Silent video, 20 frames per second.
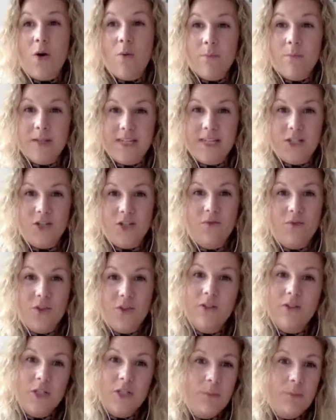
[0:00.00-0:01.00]
competition
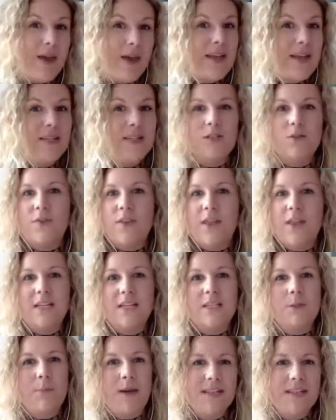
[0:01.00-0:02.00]
for those spaces, for
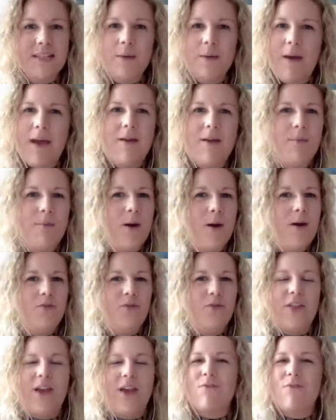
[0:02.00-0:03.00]
that space in the
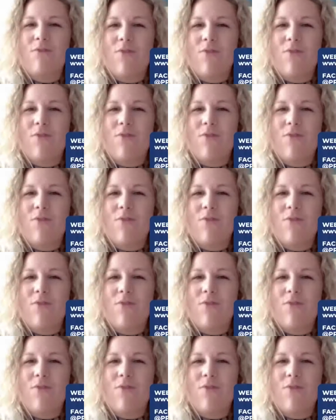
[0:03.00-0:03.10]
paper,